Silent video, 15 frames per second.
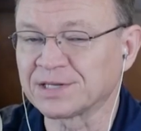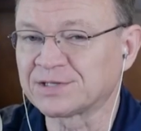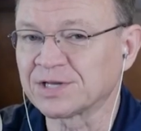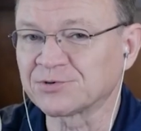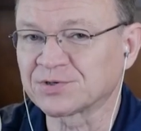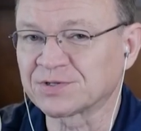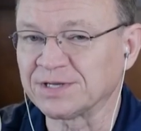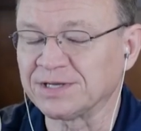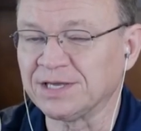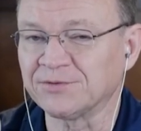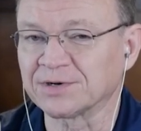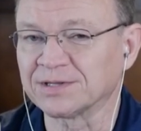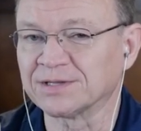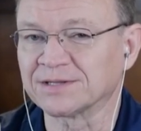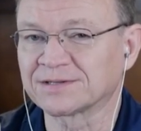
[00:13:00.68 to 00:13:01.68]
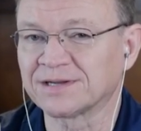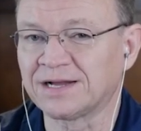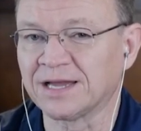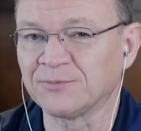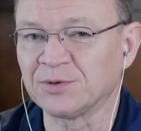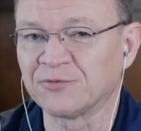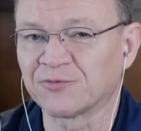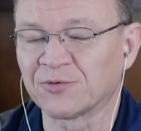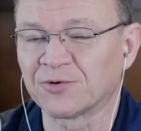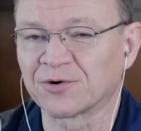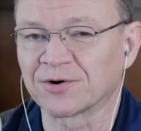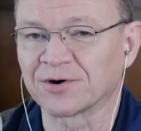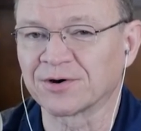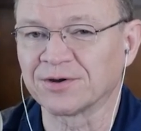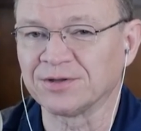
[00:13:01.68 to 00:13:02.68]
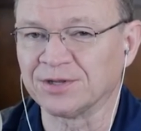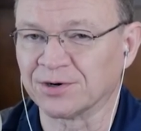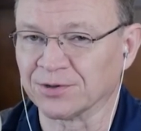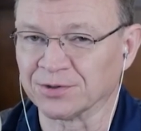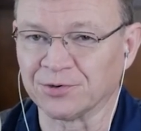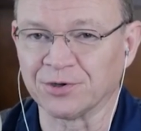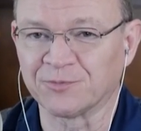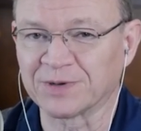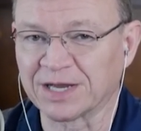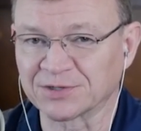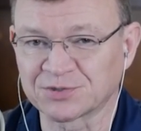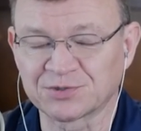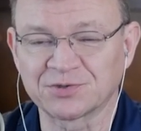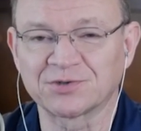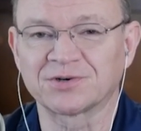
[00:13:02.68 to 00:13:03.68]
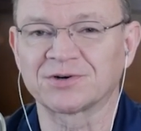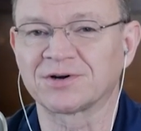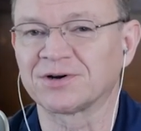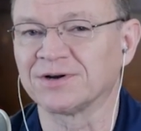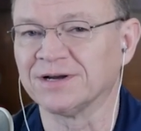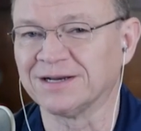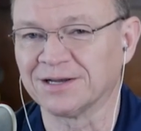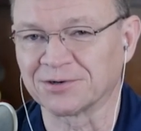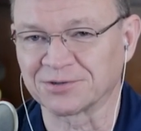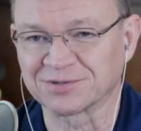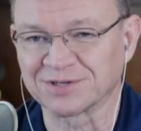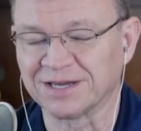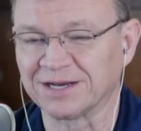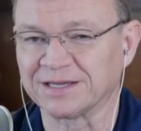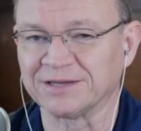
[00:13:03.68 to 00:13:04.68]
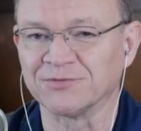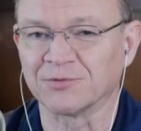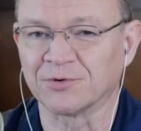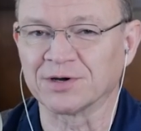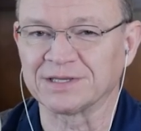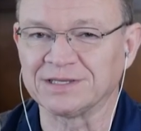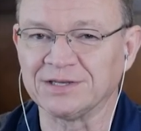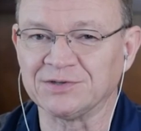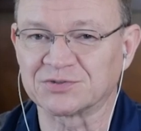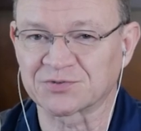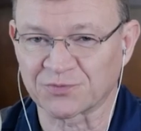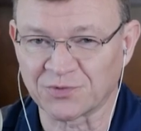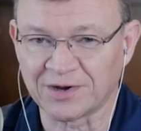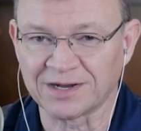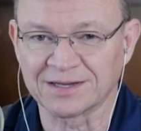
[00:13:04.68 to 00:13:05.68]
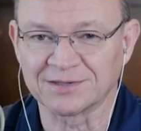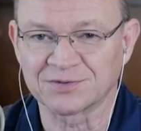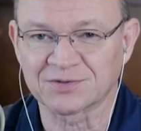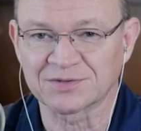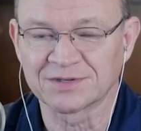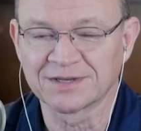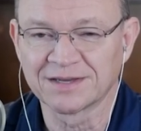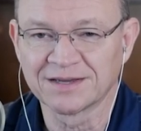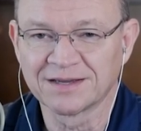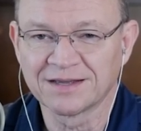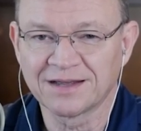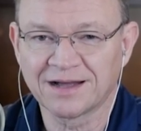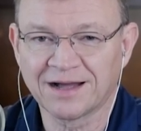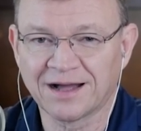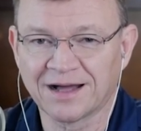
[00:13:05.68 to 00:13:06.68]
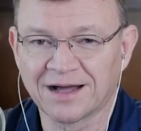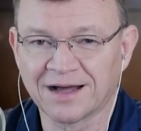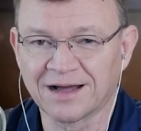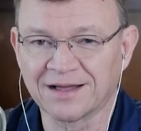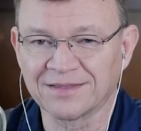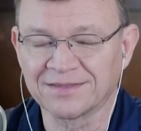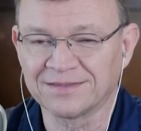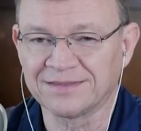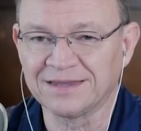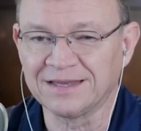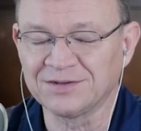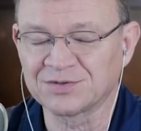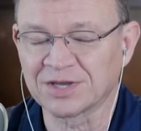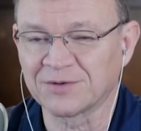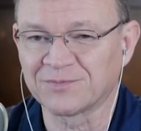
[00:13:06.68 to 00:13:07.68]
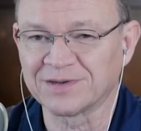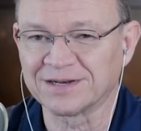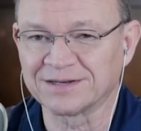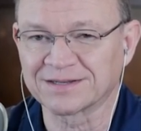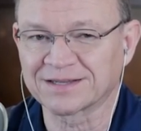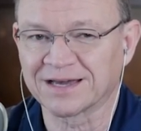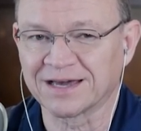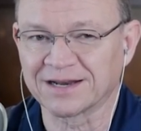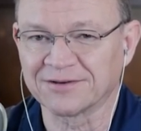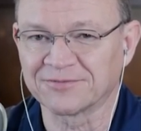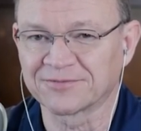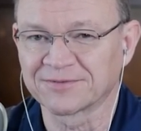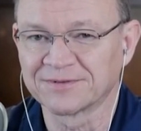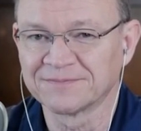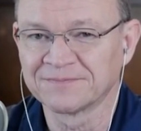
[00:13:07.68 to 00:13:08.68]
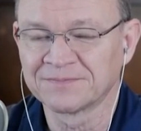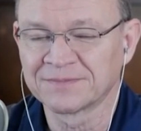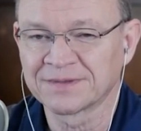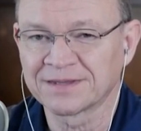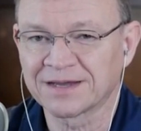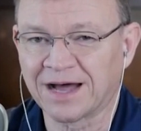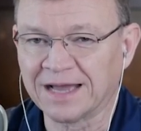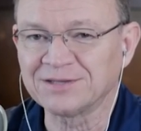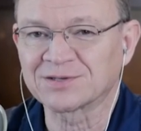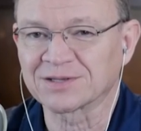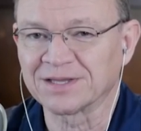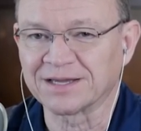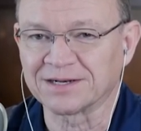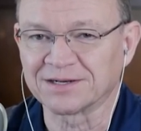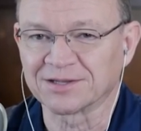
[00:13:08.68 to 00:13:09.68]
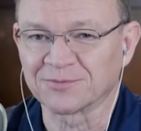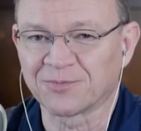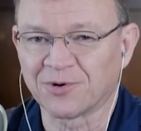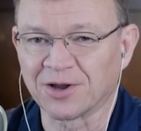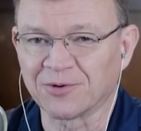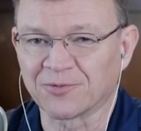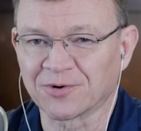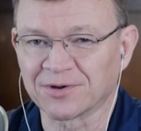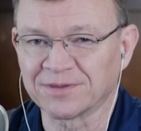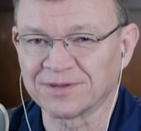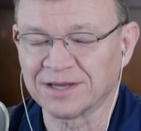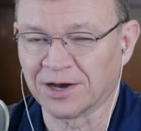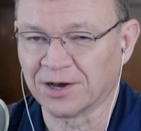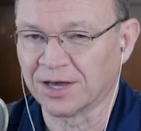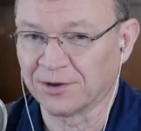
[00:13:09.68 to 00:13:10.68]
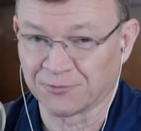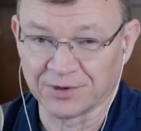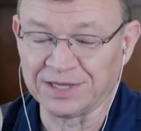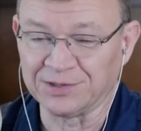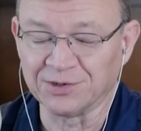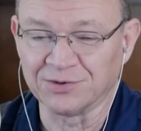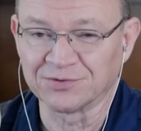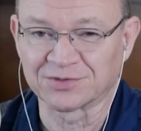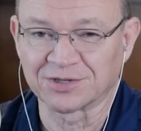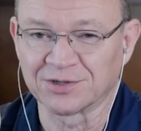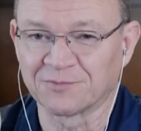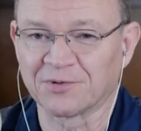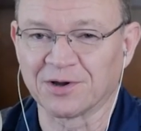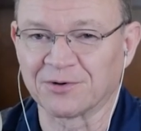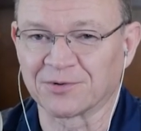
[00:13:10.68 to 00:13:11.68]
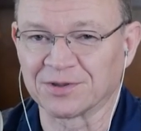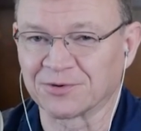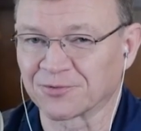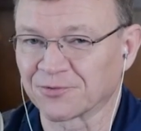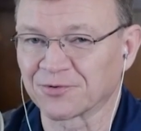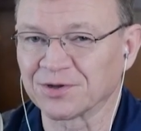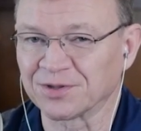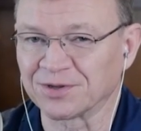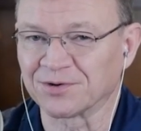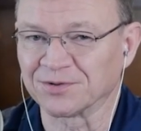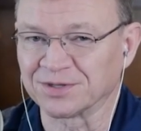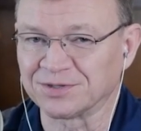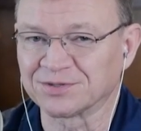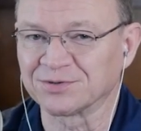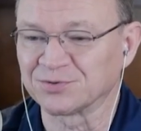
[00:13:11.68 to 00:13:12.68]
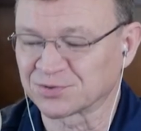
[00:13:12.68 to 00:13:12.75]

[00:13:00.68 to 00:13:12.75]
it's interesting, even in the time before, Louis Pasteur and understanding even what yeast was, these had been kind of isolated to the point where, and reused to the point where there were really only 2